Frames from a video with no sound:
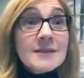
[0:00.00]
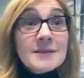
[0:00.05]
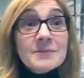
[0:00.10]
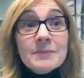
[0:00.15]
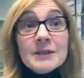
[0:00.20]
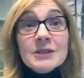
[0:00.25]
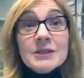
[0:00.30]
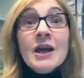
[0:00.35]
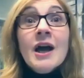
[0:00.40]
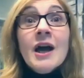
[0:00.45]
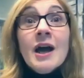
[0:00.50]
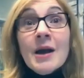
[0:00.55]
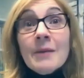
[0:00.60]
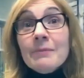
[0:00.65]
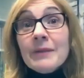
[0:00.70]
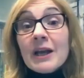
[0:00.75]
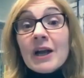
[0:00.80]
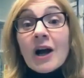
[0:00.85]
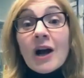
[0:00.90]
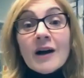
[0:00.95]
But
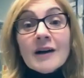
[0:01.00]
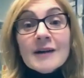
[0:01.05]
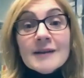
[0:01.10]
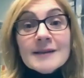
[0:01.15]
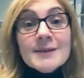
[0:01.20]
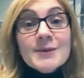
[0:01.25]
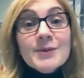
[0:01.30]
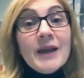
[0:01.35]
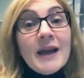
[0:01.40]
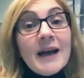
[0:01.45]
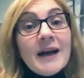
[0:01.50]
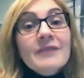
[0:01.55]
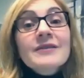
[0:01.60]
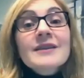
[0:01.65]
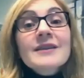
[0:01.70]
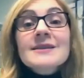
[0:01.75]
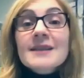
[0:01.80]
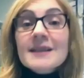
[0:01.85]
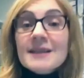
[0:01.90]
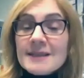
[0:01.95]
because we have
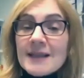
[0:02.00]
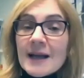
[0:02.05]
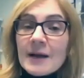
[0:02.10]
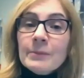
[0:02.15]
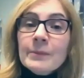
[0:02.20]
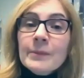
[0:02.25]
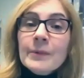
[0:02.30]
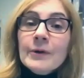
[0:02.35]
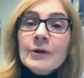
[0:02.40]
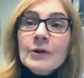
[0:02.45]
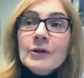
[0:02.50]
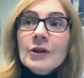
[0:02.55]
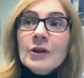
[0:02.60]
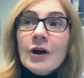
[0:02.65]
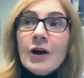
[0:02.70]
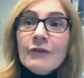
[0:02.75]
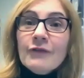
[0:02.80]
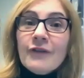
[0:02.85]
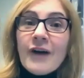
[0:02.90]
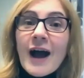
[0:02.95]
this example
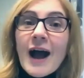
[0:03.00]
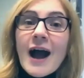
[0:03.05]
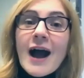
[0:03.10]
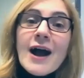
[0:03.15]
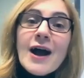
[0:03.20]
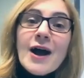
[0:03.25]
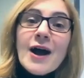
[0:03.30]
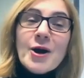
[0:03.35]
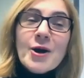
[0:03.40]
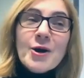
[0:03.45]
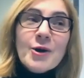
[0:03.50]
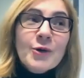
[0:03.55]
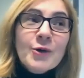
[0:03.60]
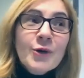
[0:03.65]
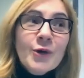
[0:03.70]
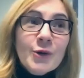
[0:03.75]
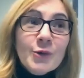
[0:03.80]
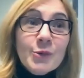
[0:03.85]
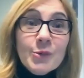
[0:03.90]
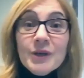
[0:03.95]
of how
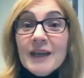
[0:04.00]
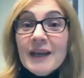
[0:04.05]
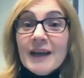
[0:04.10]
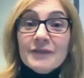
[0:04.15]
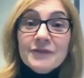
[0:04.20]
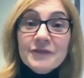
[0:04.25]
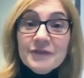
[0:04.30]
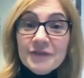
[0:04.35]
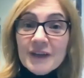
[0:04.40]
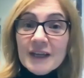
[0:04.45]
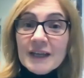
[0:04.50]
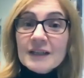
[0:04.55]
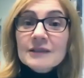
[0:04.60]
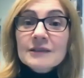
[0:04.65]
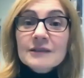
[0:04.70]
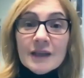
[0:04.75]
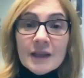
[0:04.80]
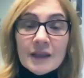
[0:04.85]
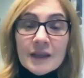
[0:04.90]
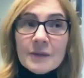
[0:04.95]
we have failed
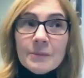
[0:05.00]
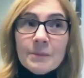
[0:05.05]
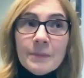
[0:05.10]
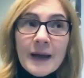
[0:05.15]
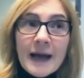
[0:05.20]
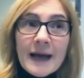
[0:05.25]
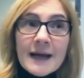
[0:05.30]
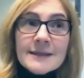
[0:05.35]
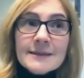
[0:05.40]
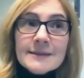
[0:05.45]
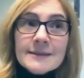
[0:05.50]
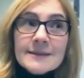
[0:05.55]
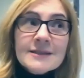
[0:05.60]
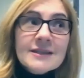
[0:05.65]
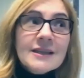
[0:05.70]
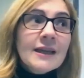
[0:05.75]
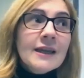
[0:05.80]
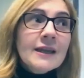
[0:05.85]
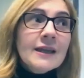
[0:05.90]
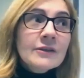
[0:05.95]
in the past
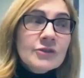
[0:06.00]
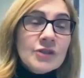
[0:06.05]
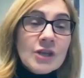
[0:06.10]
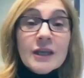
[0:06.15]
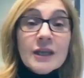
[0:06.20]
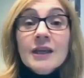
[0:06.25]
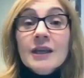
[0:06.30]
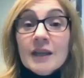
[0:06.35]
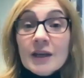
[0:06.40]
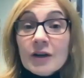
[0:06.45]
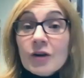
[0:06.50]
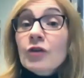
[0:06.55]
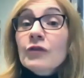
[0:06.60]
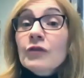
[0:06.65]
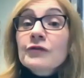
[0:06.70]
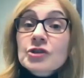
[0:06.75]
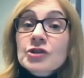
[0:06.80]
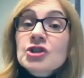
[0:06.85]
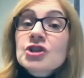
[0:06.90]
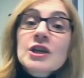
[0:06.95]
in taking care
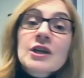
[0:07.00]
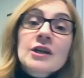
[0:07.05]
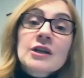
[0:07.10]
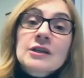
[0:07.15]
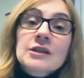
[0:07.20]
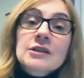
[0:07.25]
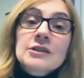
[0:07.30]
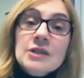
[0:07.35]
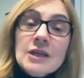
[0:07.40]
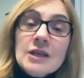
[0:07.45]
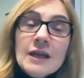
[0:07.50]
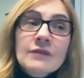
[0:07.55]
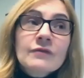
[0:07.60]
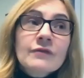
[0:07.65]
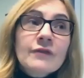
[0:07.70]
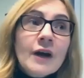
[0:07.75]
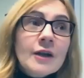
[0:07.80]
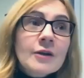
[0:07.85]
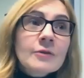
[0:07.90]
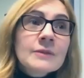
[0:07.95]
of shared
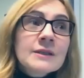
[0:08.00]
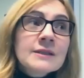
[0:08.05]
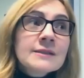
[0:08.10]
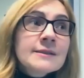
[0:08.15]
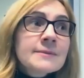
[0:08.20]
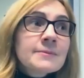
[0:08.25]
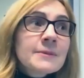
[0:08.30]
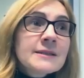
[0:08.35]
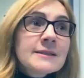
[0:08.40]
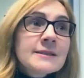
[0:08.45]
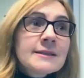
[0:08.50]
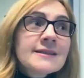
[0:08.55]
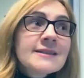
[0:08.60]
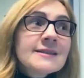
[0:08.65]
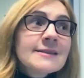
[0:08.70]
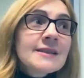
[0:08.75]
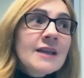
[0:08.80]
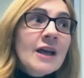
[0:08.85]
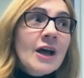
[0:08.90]
environment spaces,